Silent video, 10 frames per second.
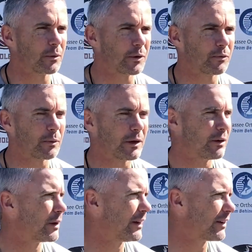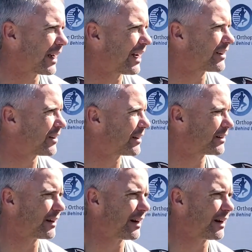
we even guys that